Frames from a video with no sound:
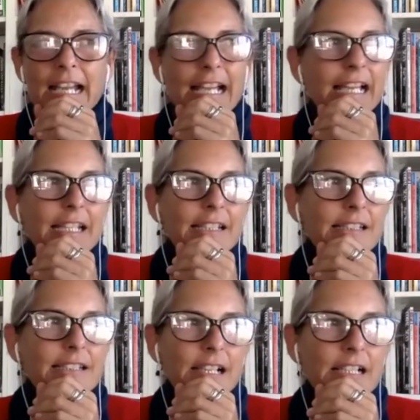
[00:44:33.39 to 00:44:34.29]
And
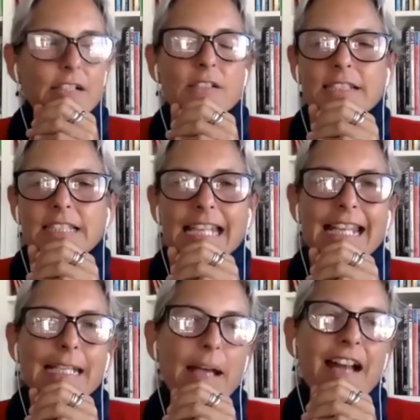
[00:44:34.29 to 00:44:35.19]
I don't see
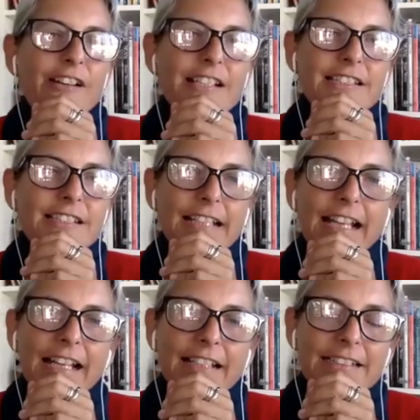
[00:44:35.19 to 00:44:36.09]
any barrier to
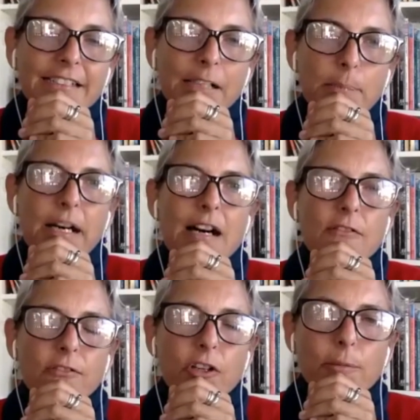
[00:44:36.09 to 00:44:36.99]
that apart
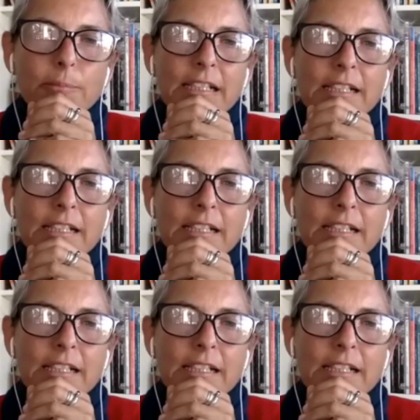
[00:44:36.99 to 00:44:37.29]
from